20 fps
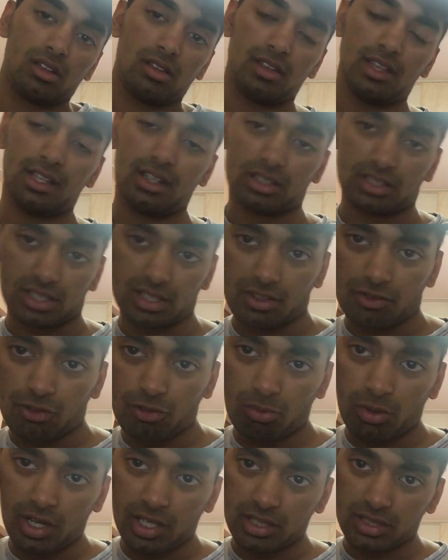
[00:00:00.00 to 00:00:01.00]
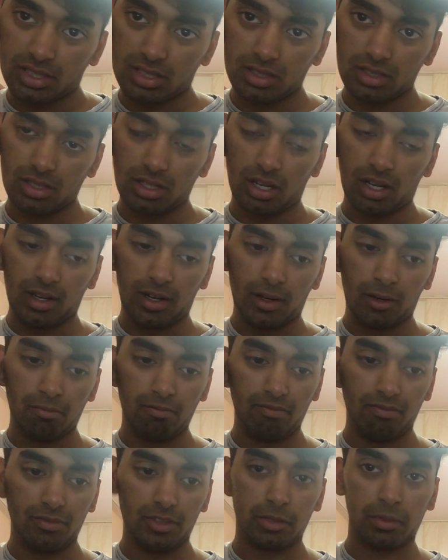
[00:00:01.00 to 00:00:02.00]
He does it different ways.
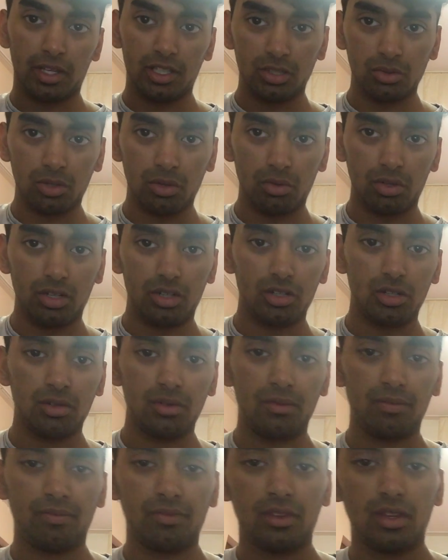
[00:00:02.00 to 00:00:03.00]
Depends what you want to do.